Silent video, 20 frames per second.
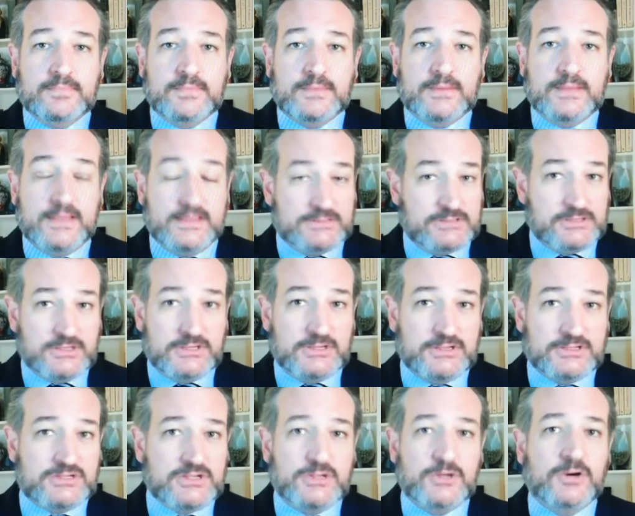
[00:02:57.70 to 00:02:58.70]
Is
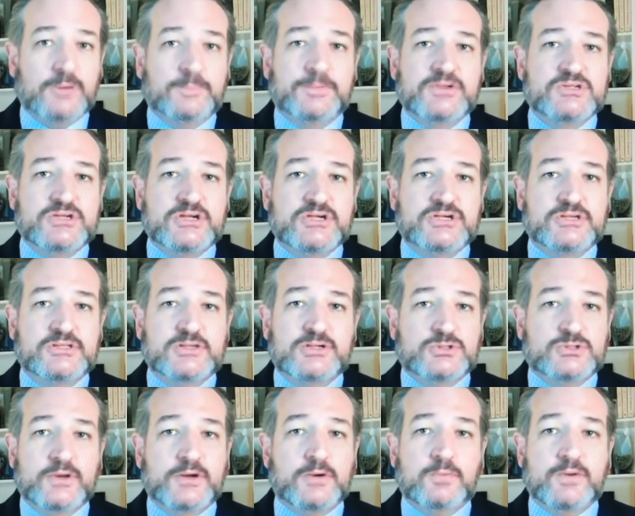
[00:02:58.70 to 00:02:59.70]
it your position that
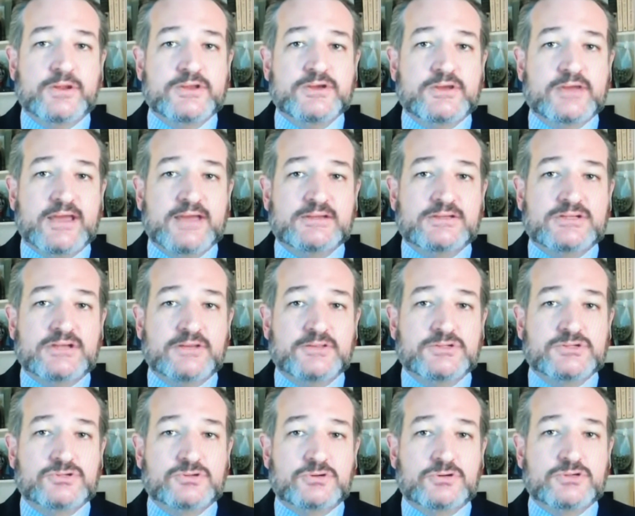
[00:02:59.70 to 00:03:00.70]
Twitter, when you can't tell the
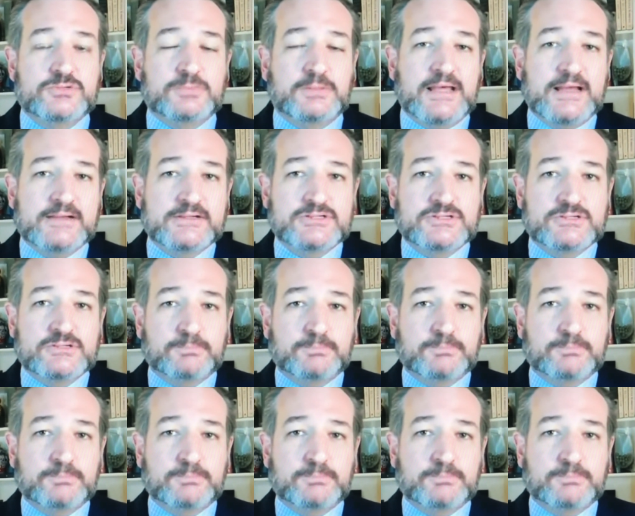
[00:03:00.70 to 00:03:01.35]
source, blocks